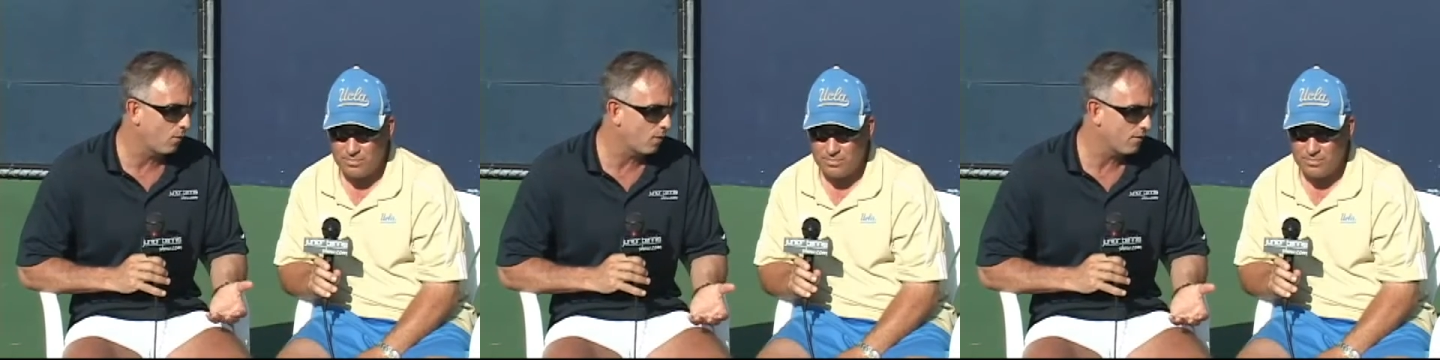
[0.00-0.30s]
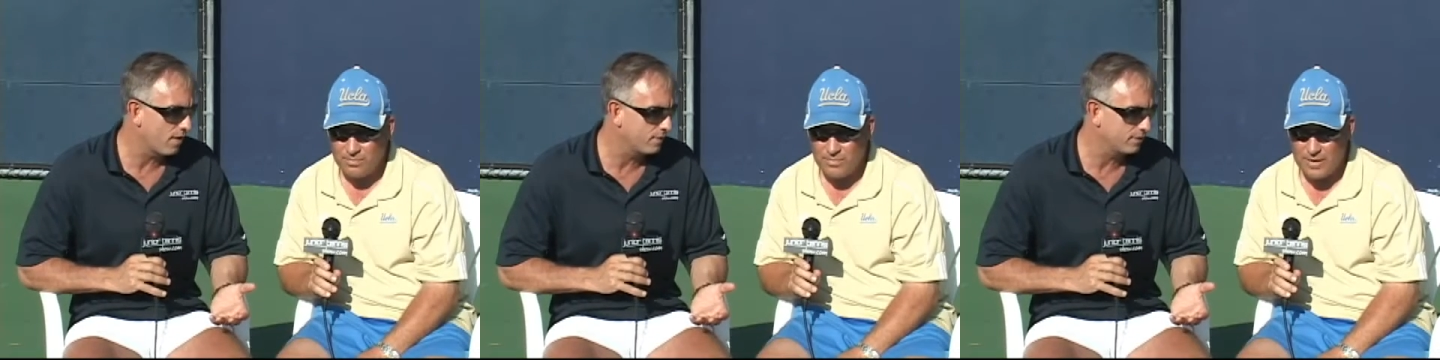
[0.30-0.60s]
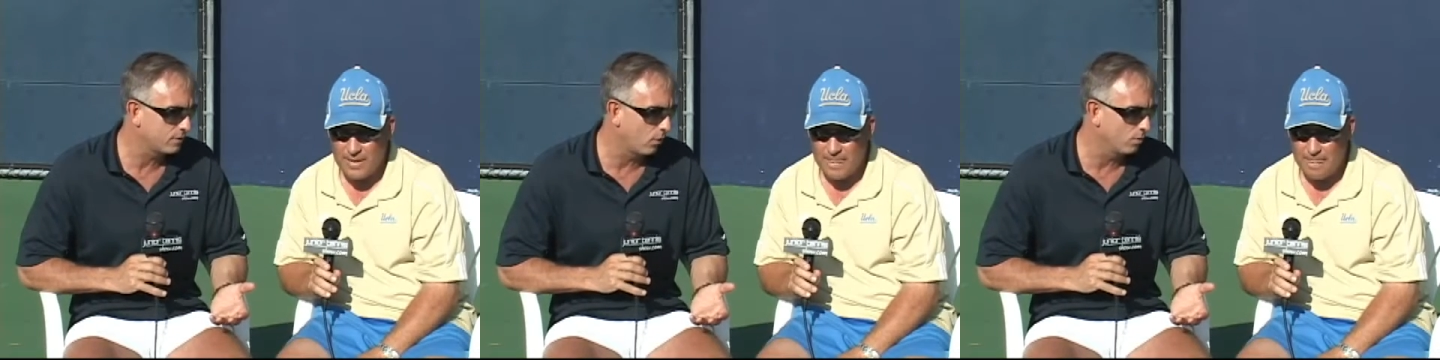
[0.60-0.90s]
Speaker 1: You know, they
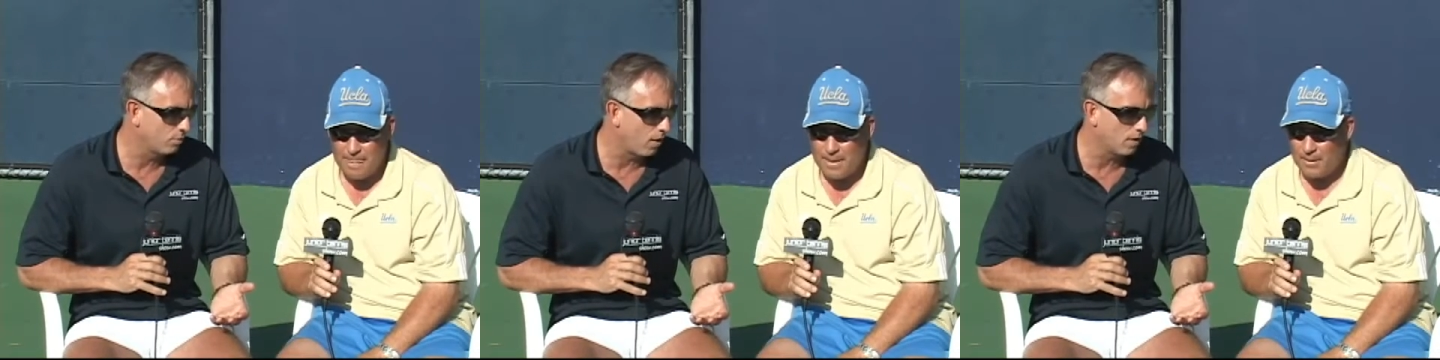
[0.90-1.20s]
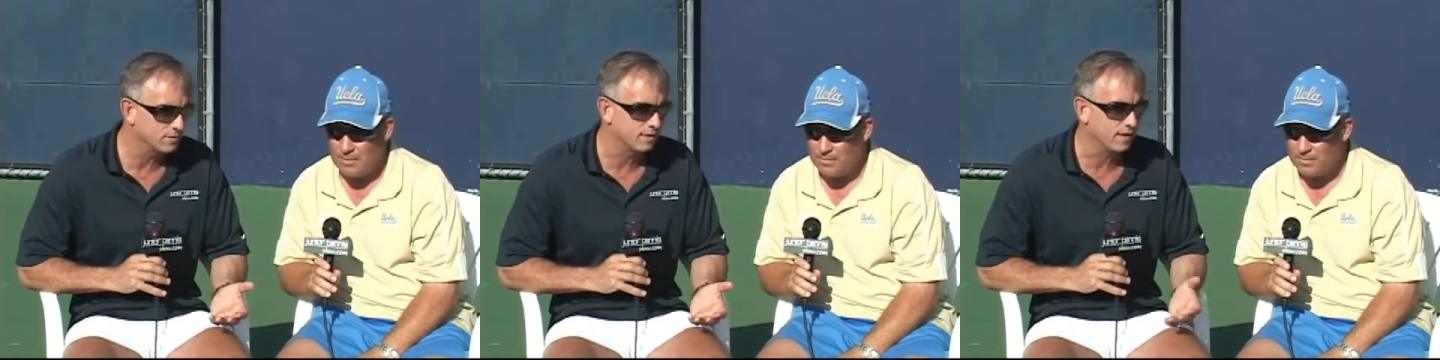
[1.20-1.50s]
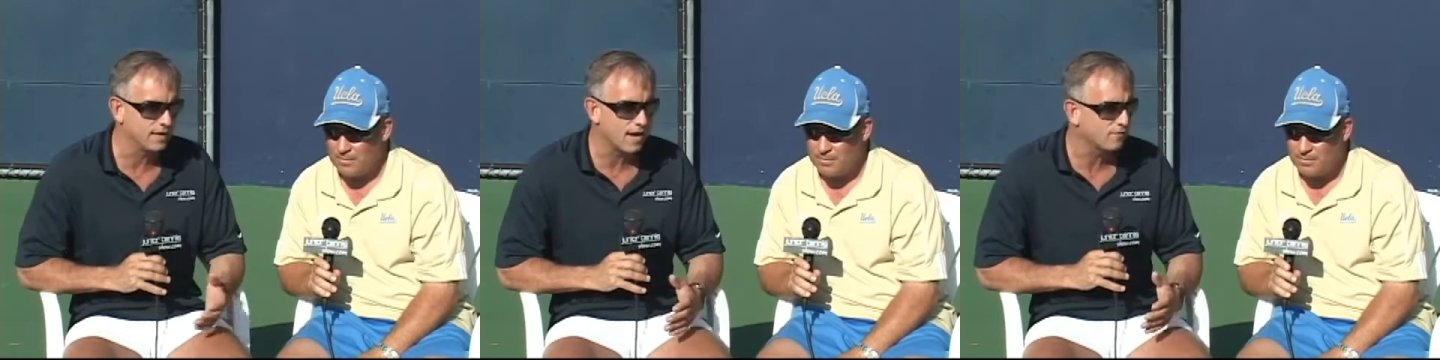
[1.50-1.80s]
they've four or
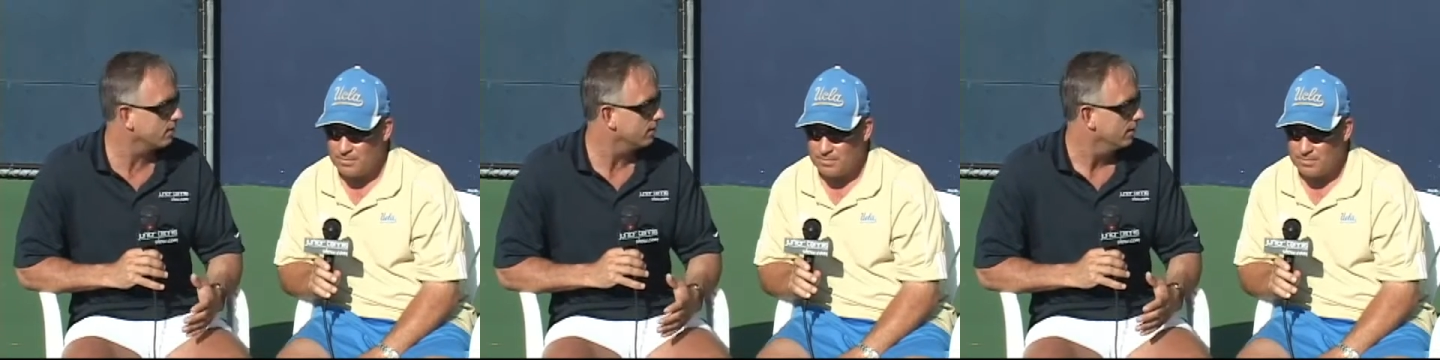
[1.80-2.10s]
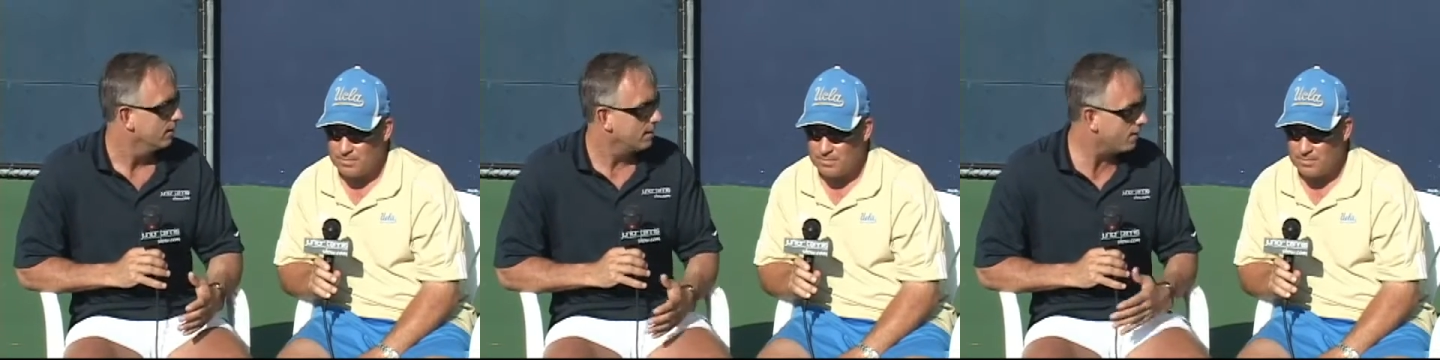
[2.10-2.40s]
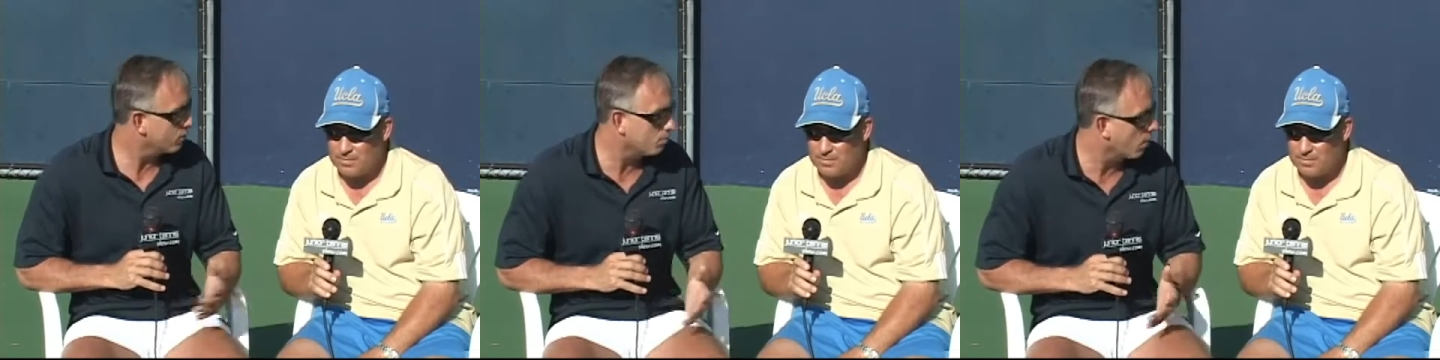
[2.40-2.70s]
five gold balls, and they